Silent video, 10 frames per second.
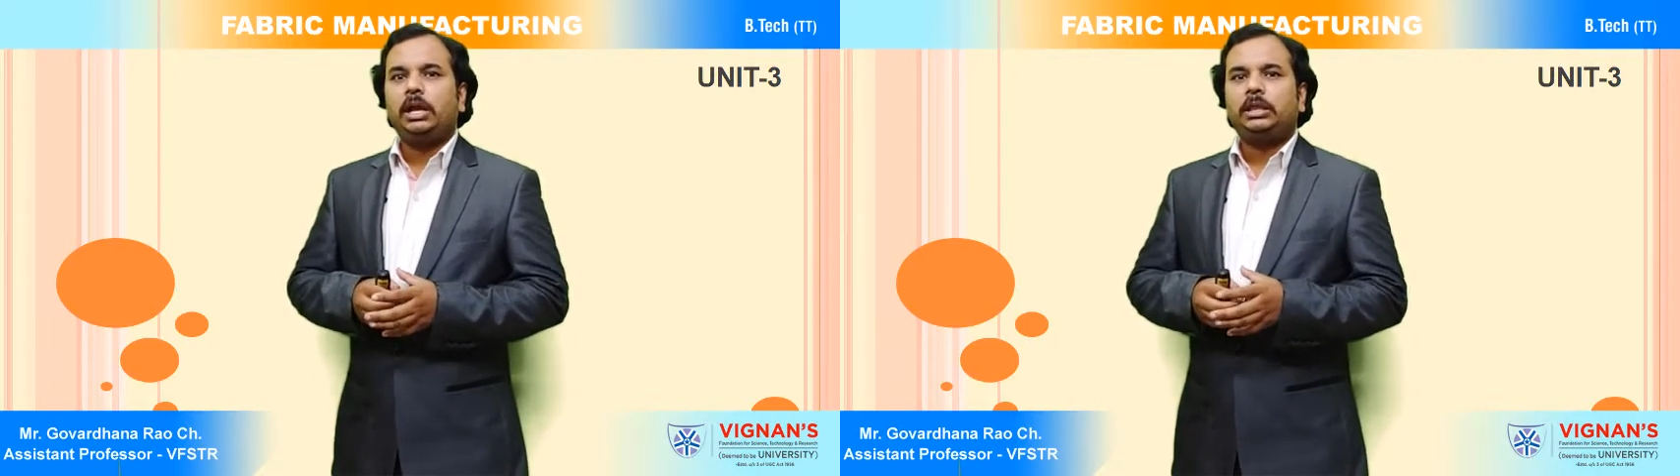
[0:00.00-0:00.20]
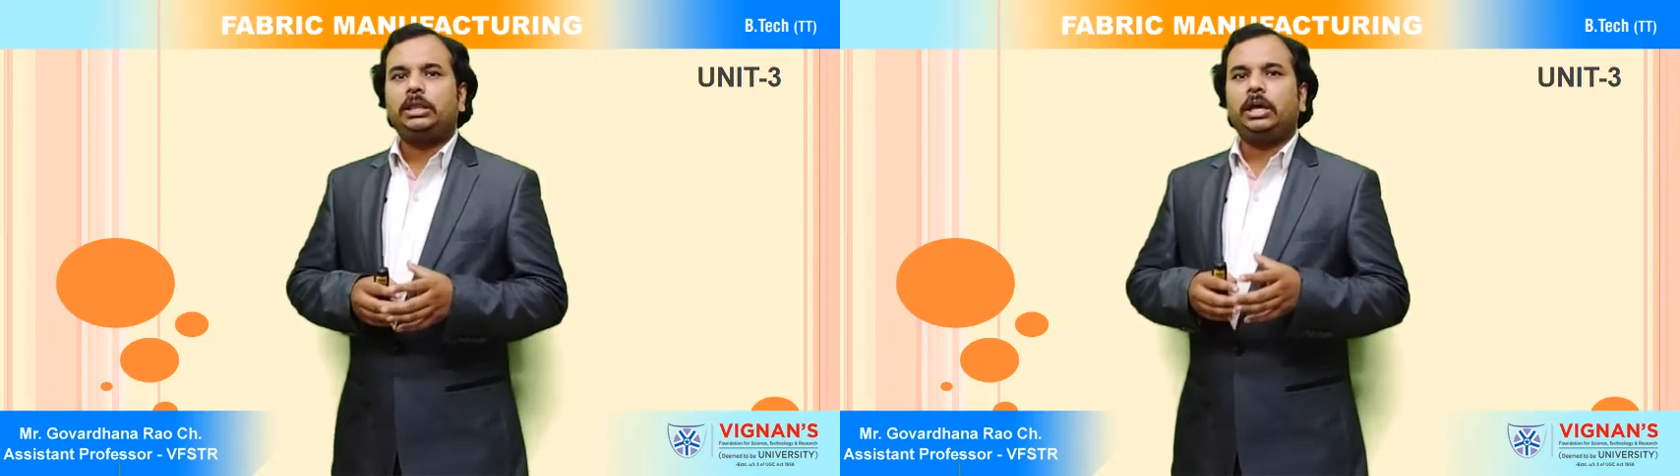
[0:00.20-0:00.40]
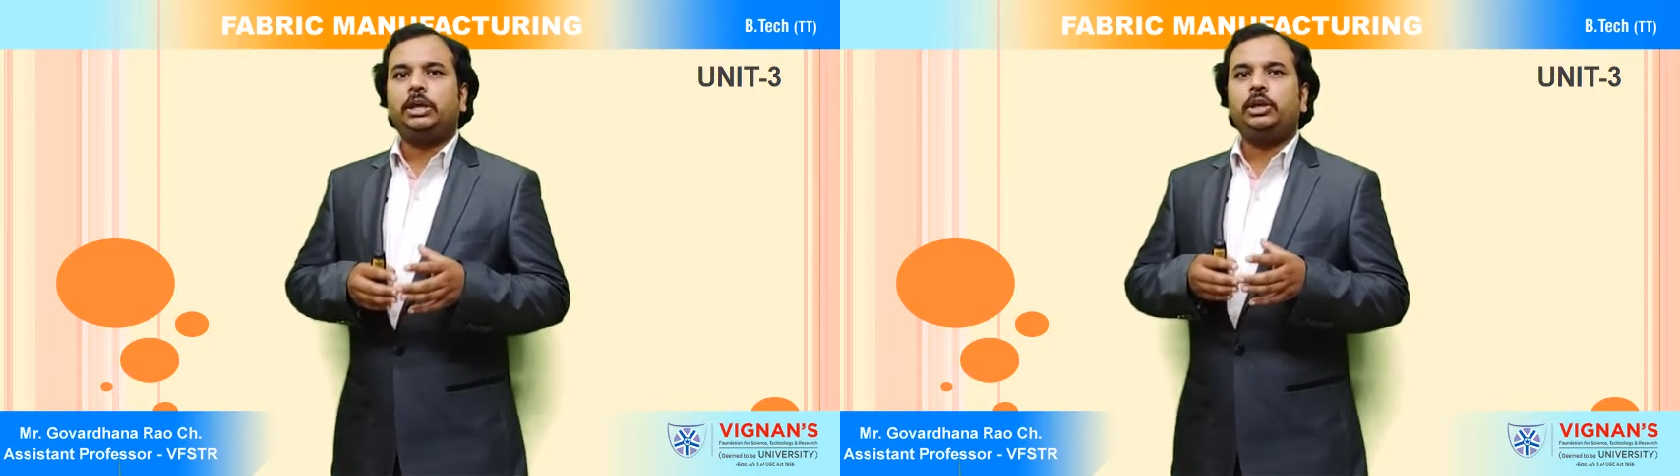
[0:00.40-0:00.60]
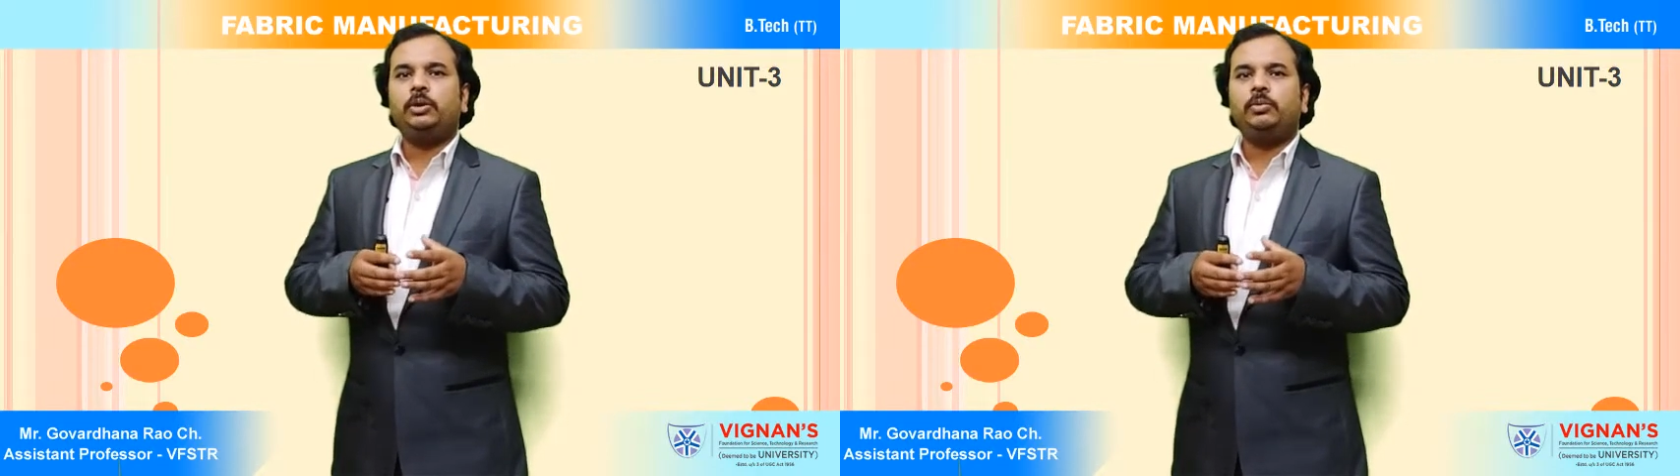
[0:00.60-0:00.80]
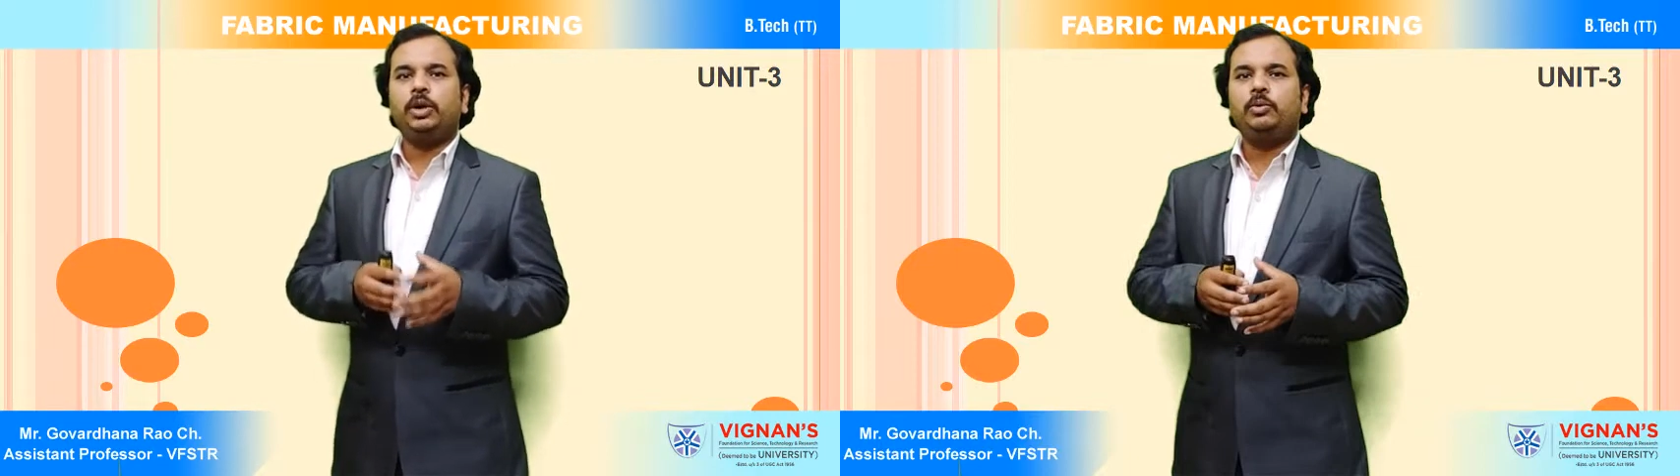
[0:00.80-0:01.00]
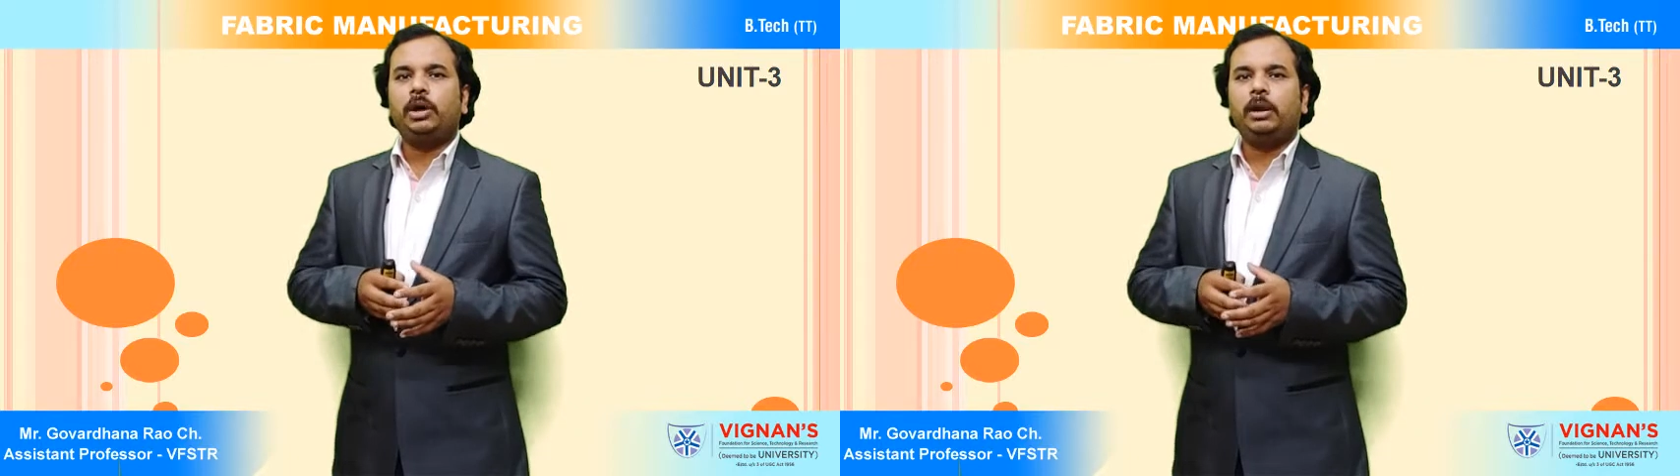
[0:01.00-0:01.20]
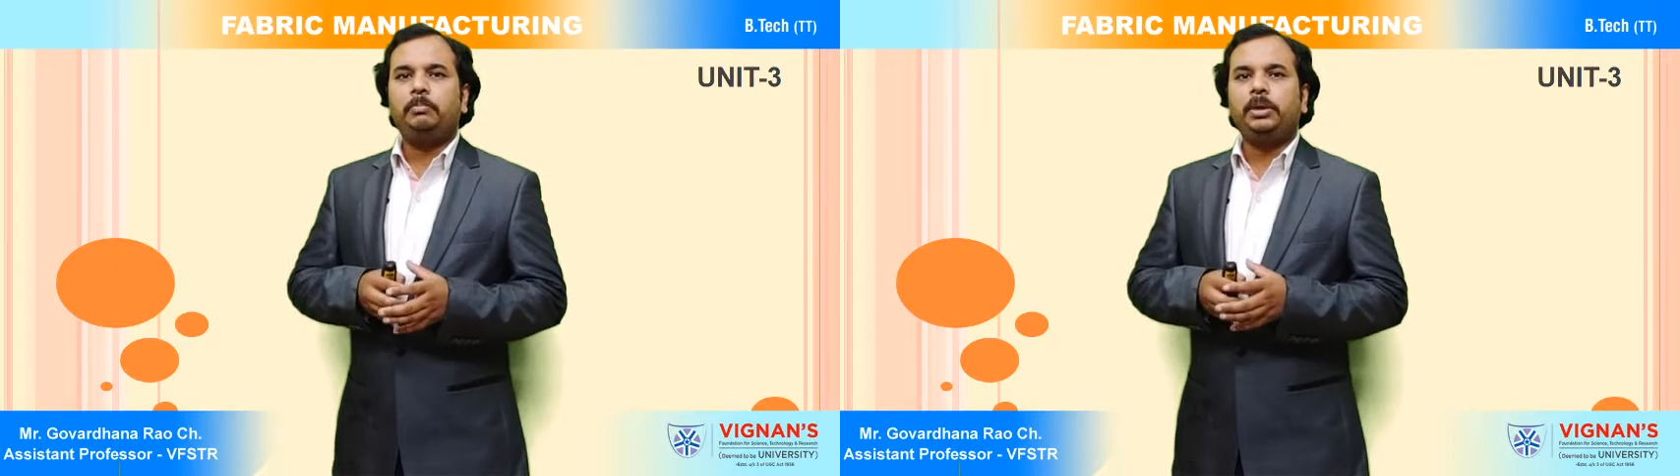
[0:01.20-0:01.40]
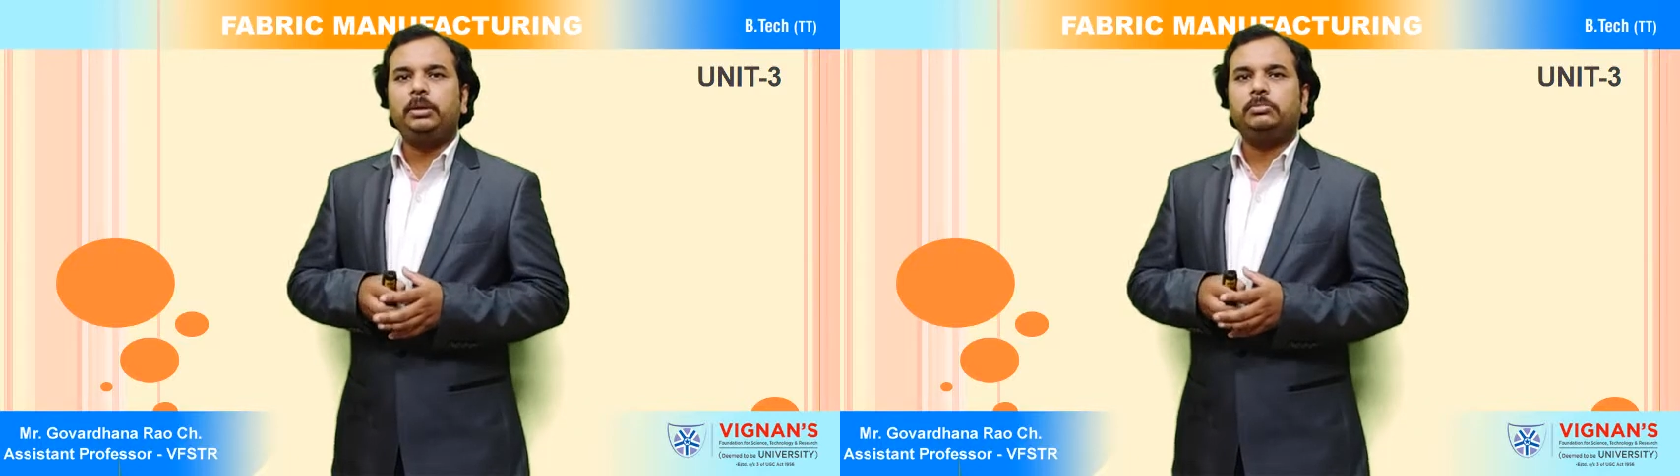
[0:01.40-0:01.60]
the individual
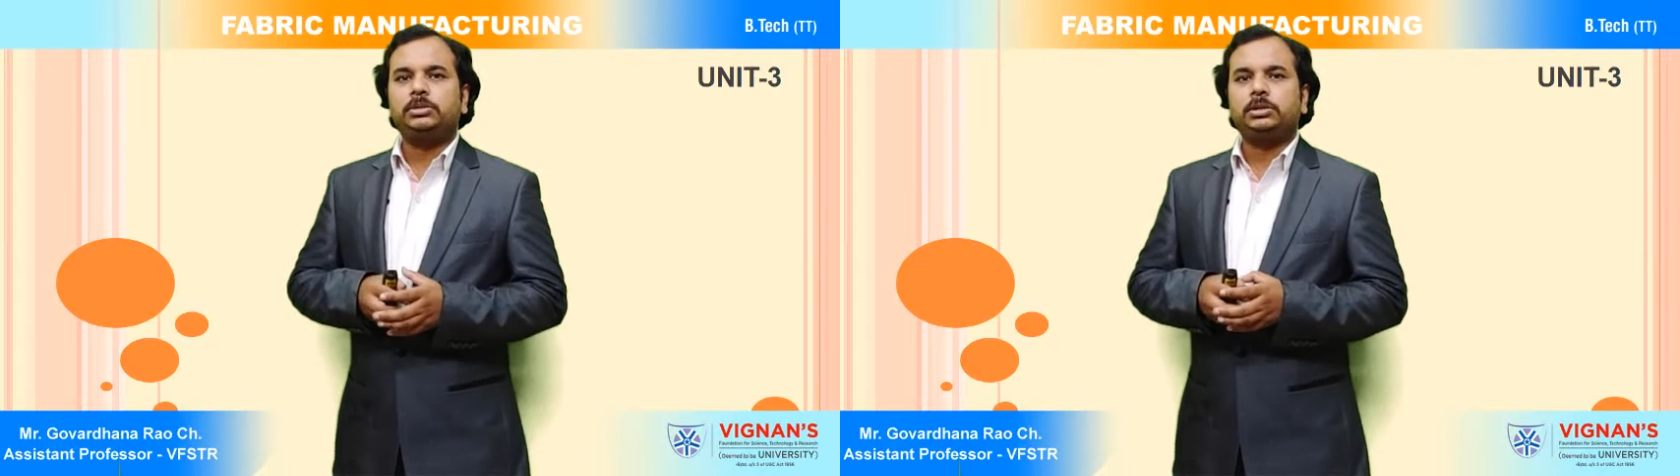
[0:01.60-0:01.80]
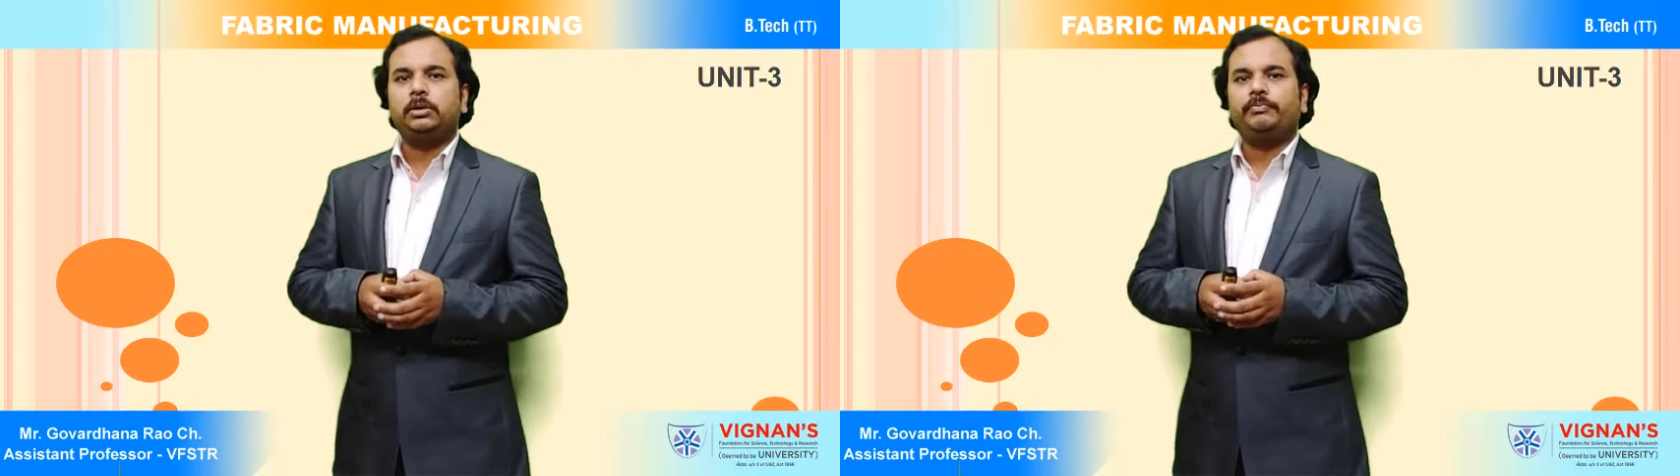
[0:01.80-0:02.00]
beams